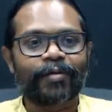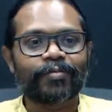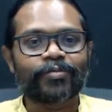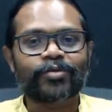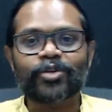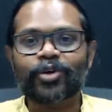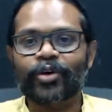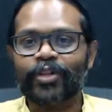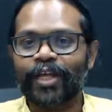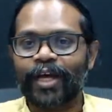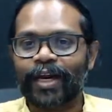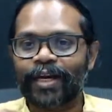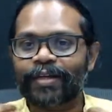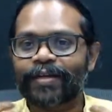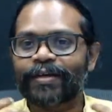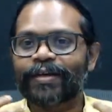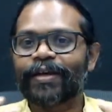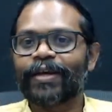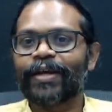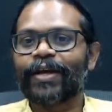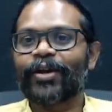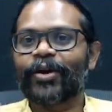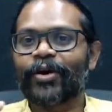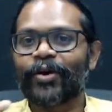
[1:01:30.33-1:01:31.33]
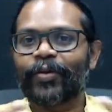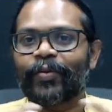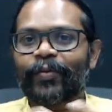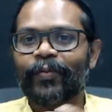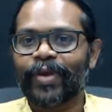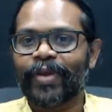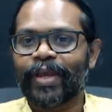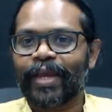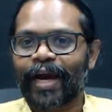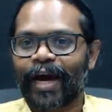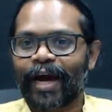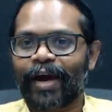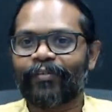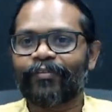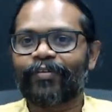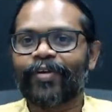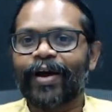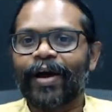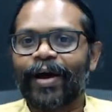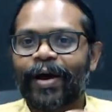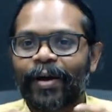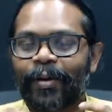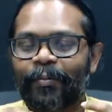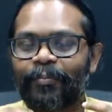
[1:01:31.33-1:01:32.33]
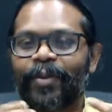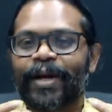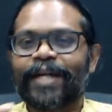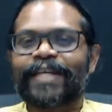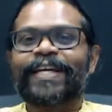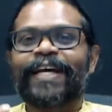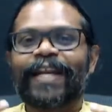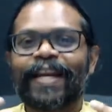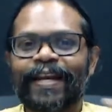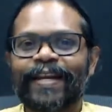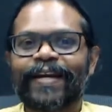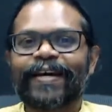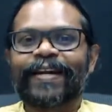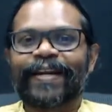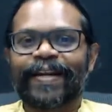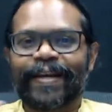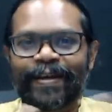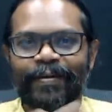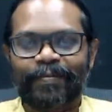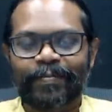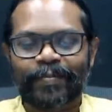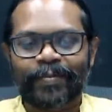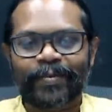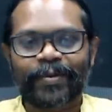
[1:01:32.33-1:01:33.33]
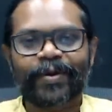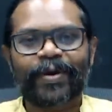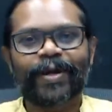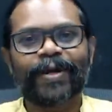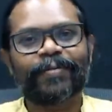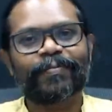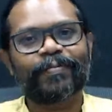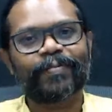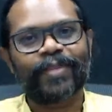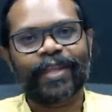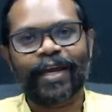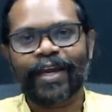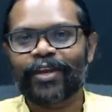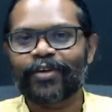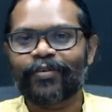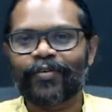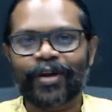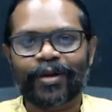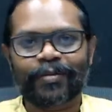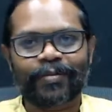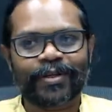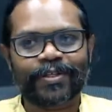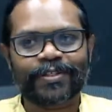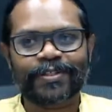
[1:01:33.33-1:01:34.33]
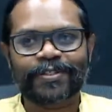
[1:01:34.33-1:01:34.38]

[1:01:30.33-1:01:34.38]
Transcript: so that we have better learning. Okay? Thank you very much.